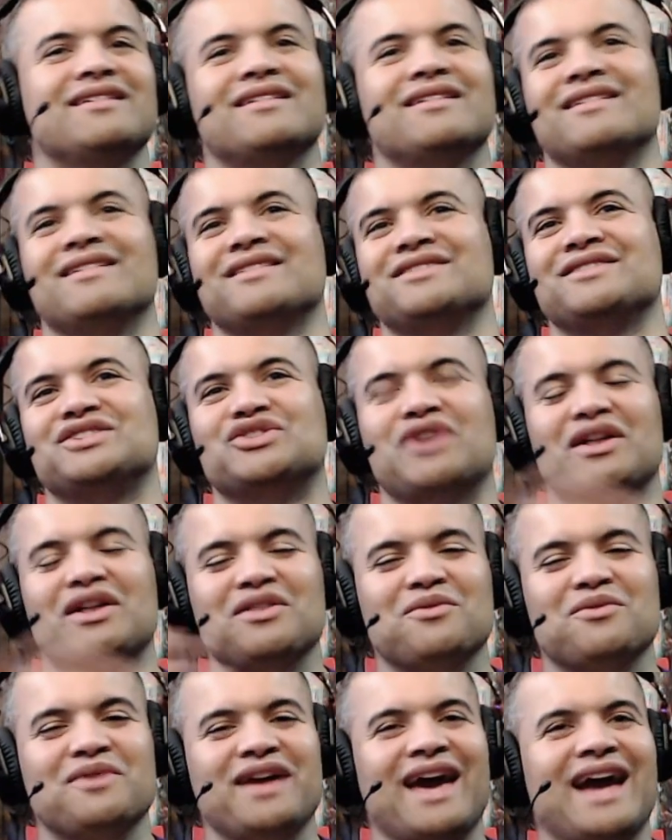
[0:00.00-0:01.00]
trailer
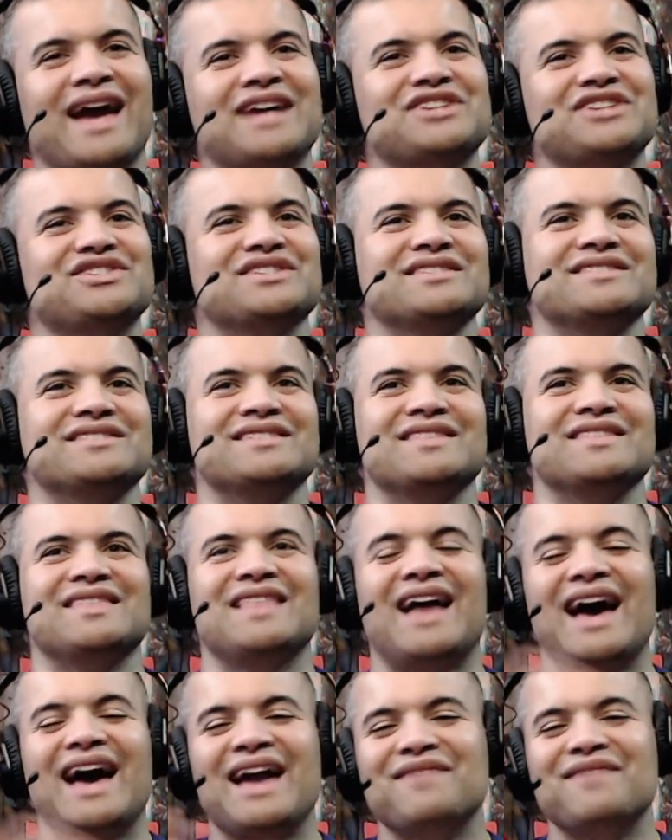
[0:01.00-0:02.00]
reactions,
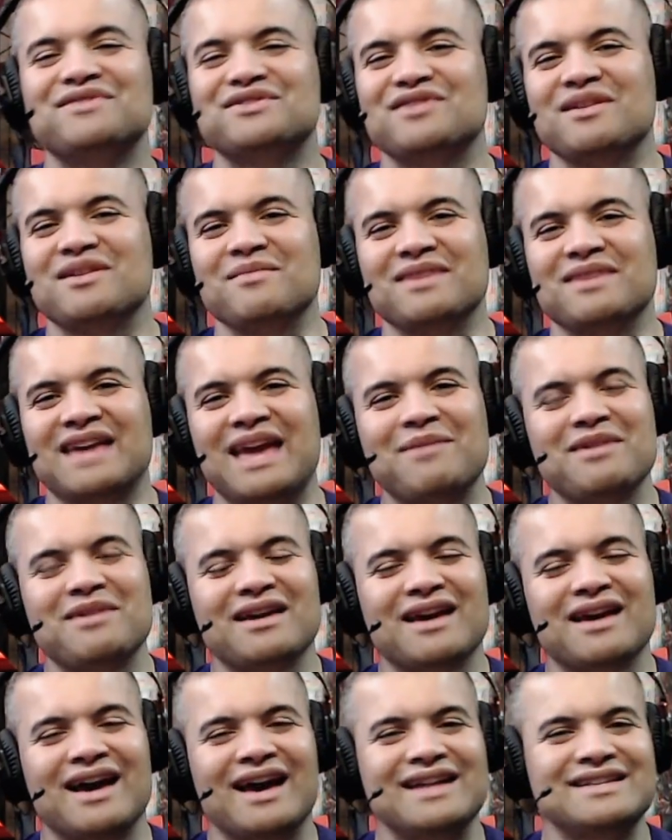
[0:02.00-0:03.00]
live stream gaming
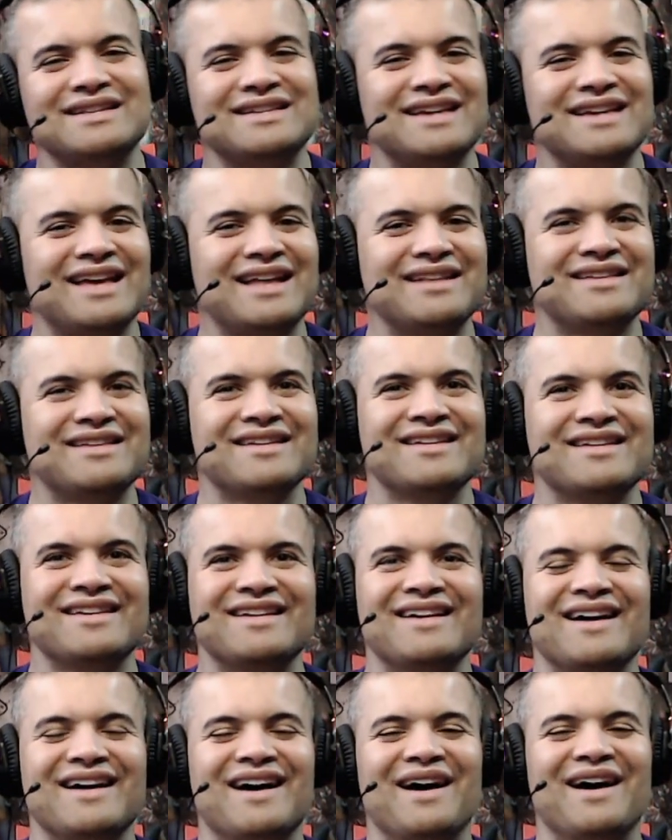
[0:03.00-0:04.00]
content,
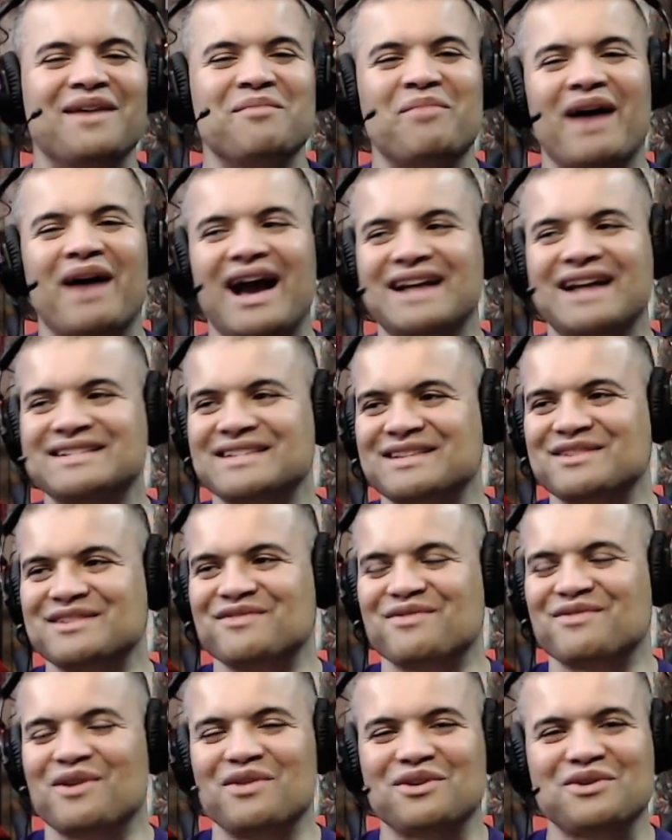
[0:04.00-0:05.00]
unboxings
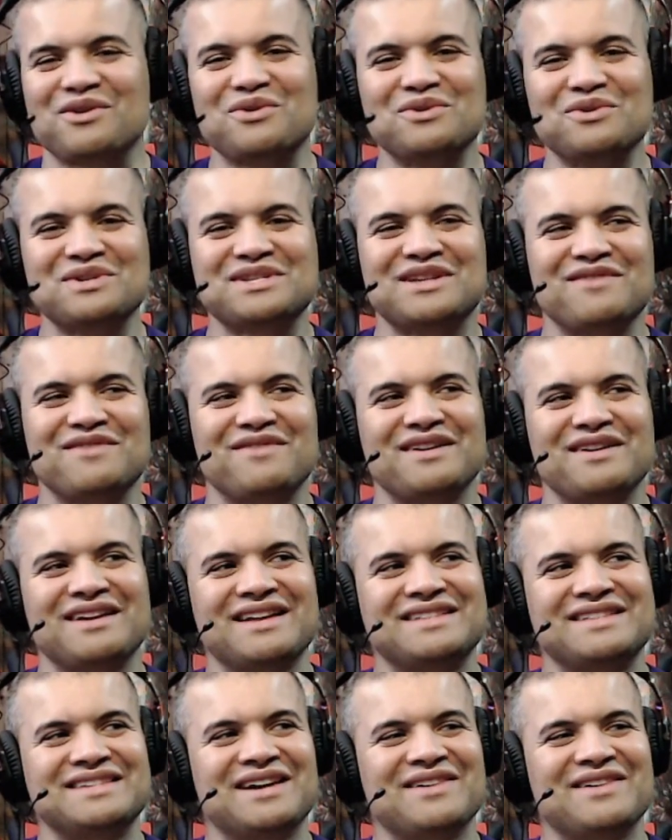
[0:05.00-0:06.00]
for all the cool stuff I
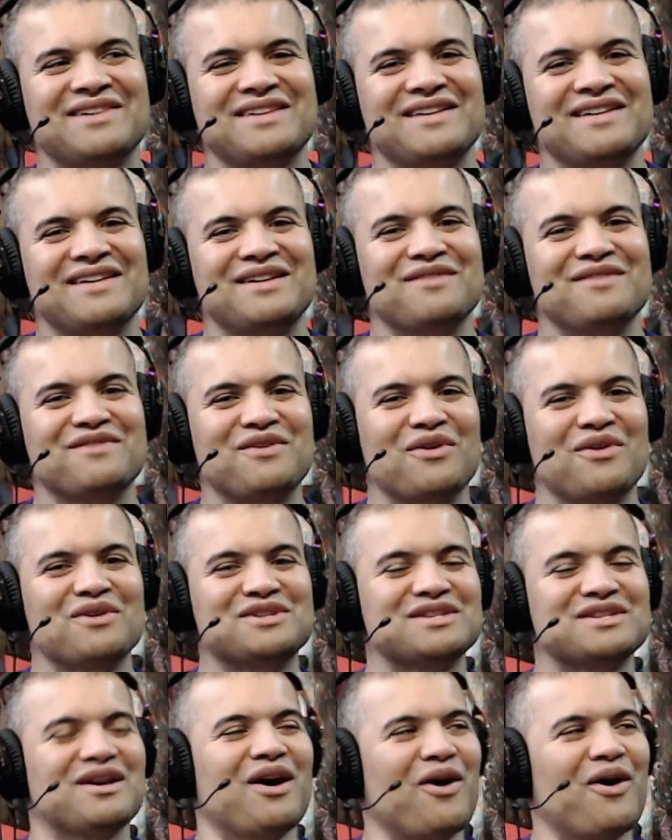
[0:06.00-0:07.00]
get down here, and of
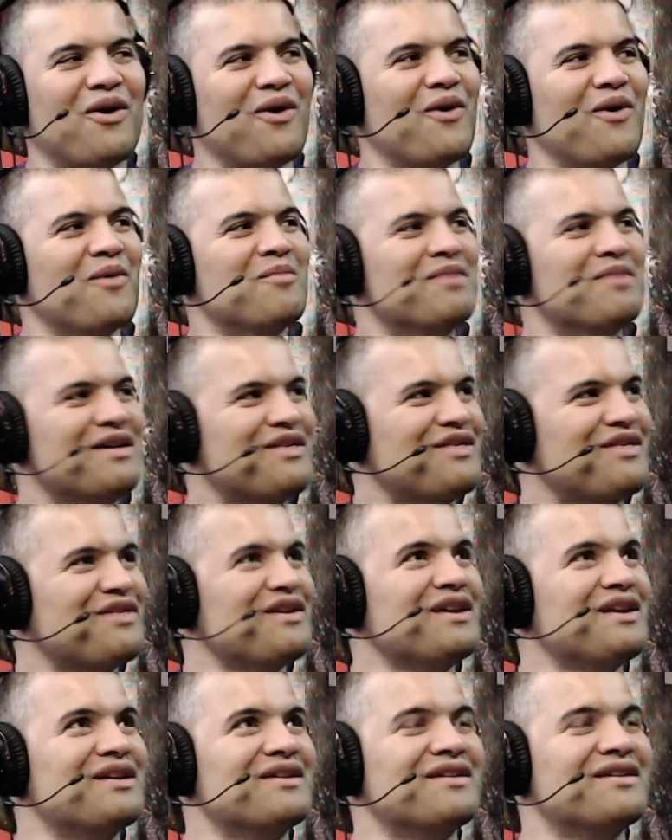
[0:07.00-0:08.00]
course, home
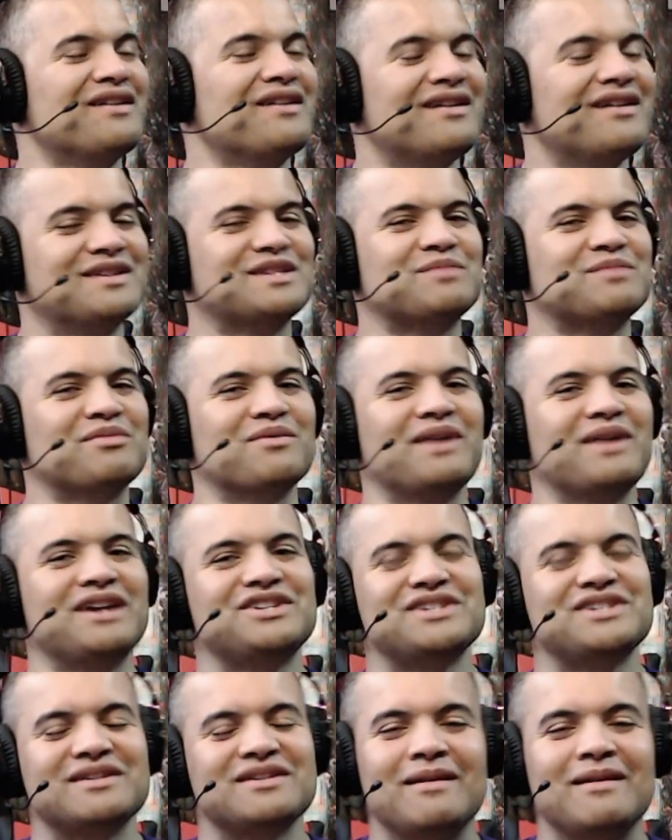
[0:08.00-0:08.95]
theater inspiration